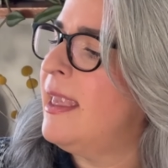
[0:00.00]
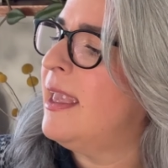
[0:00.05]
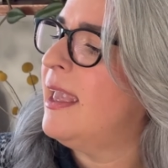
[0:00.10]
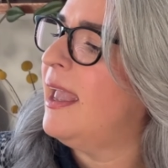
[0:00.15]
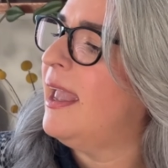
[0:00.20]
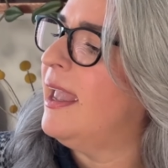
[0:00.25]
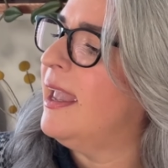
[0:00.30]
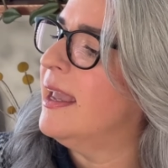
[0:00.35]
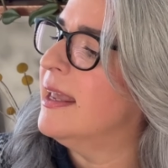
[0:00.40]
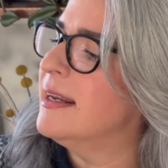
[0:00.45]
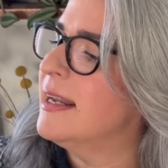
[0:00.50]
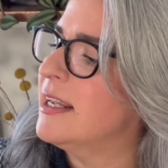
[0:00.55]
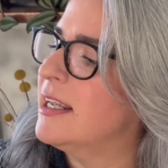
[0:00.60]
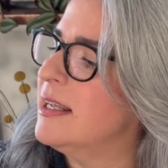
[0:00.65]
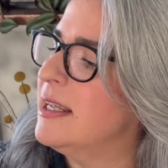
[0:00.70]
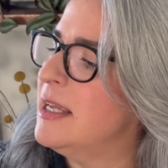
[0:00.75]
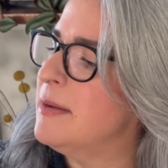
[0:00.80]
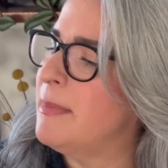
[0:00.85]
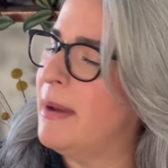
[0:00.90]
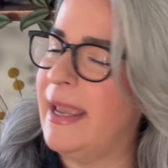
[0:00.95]
and I could
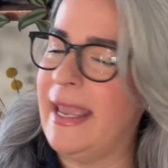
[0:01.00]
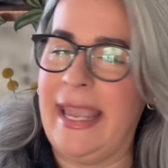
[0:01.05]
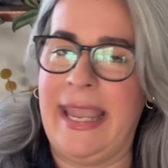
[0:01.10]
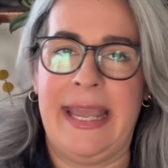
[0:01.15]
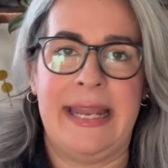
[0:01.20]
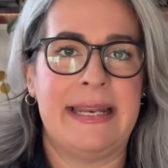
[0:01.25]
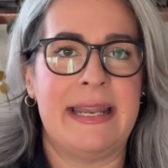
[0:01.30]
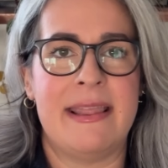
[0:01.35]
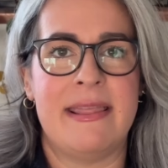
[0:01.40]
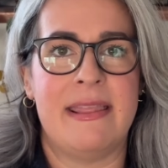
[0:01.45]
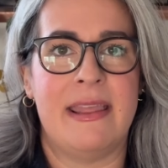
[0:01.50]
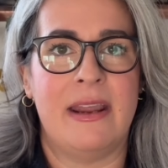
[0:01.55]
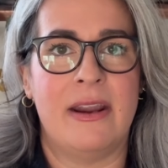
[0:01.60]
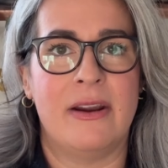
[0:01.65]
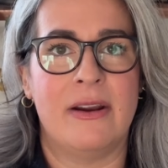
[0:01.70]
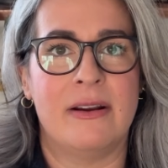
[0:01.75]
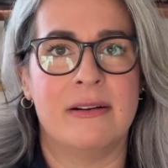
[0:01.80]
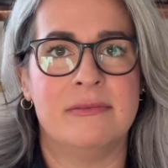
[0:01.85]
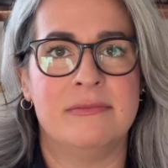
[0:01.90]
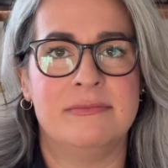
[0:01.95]
get my hand in
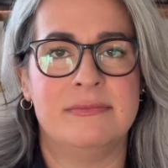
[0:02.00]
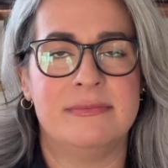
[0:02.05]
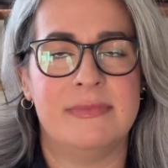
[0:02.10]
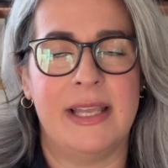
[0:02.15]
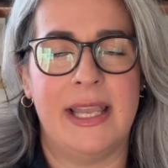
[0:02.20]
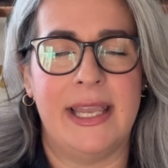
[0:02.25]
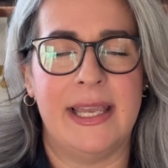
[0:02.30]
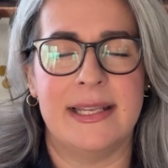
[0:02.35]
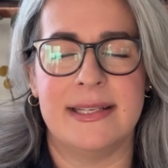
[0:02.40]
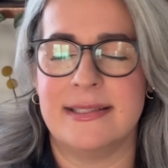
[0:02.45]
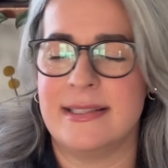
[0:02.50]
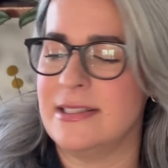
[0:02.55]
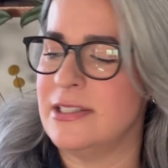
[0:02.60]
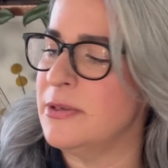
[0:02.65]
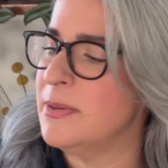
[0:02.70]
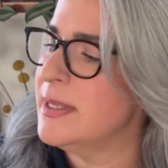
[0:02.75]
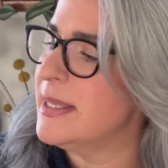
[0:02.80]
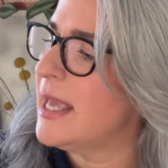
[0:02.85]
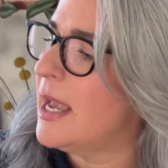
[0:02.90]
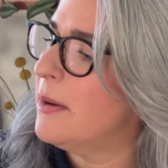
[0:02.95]
there and do
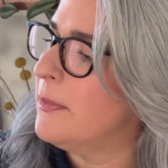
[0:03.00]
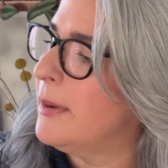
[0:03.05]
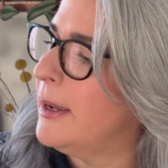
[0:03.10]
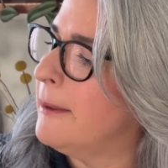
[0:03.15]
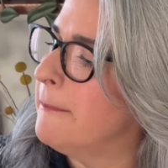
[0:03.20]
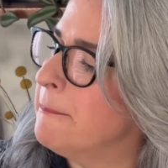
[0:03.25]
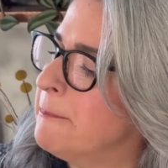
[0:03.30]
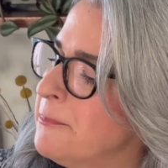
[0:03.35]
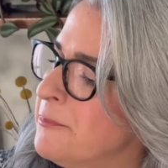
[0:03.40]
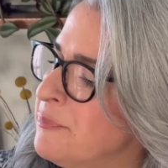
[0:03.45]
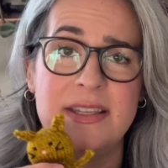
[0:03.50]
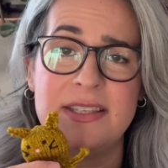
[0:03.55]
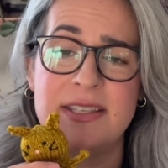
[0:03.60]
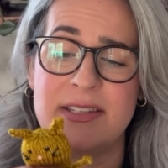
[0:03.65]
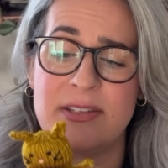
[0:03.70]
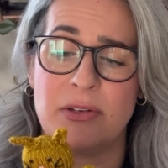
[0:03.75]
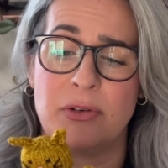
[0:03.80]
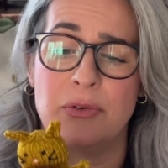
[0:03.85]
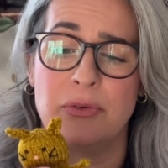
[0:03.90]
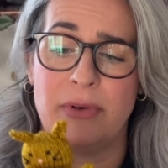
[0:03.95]
it that way. This
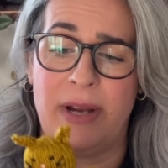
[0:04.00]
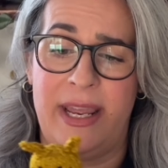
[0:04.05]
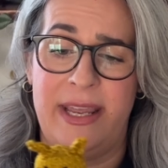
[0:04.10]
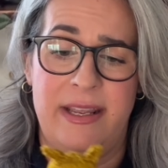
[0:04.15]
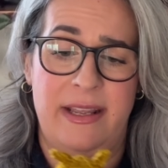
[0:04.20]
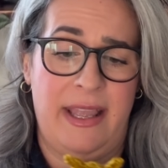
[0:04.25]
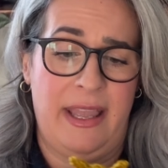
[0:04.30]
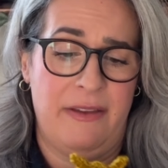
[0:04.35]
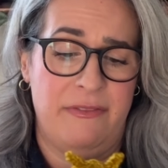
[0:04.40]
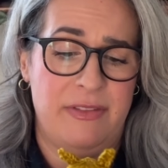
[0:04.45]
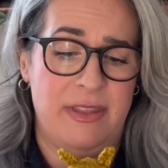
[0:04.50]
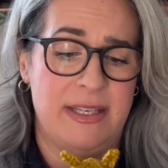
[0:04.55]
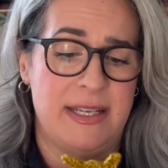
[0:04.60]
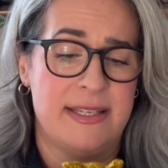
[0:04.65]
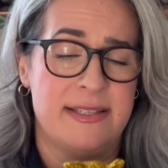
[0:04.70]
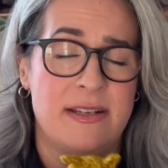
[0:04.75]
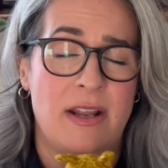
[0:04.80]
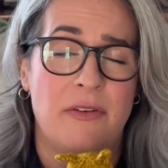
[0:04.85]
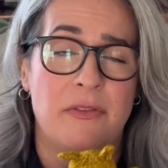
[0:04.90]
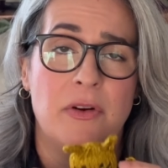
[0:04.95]
is a great gift that does
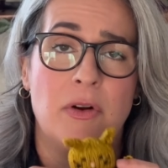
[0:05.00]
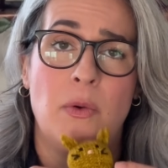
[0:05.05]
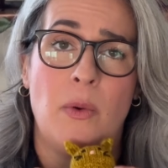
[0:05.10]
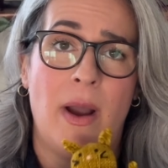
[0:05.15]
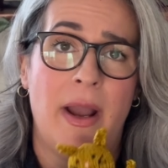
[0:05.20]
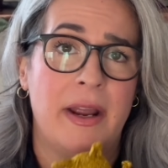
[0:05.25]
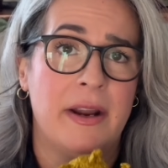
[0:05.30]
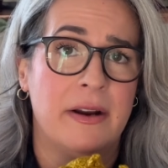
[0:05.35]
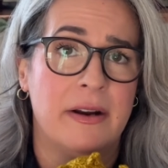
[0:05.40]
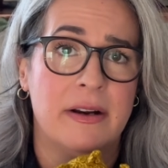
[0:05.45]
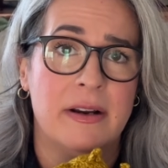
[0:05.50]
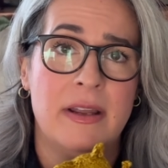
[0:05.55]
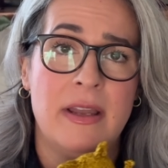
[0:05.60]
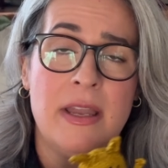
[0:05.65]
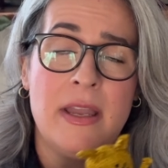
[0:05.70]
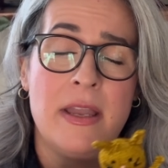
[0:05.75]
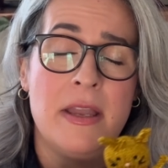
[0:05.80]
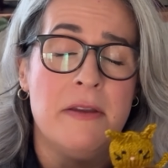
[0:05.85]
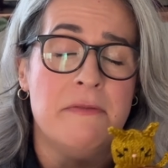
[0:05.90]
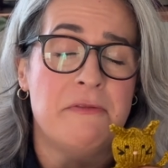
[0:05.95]
not require
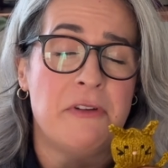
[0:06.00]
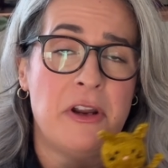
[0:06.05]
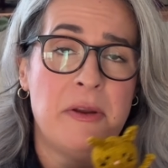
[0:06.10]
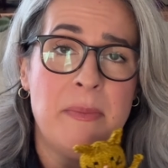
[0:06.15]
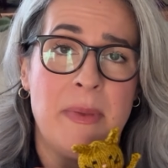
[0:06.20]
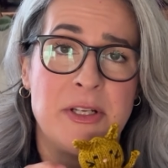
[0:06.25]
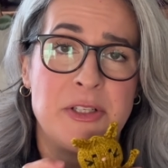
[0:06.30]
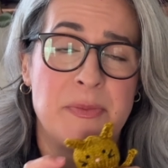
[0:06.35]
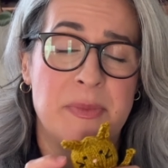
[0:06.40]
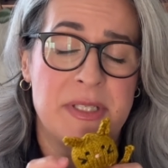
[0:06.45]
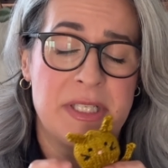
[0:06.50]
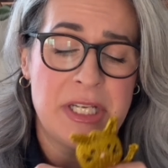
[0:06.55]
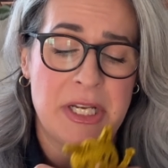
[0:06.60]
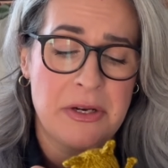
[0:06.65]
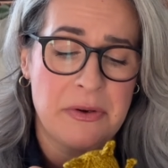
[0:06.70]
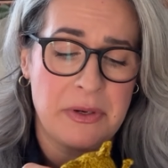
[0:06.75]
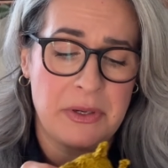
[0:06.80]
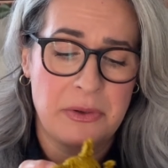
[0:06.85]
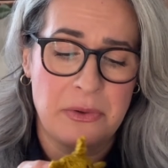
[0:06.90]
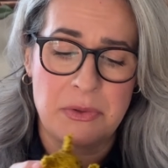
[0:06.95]
very much
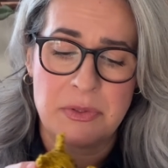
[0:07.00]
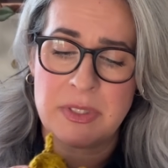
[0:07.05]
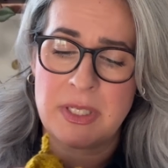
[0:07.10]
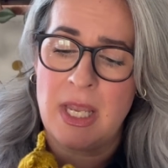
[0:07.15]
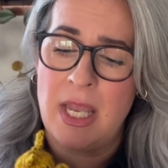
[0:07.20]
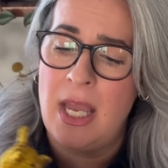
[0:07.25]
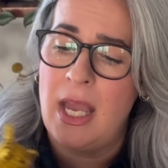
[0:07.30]
materials.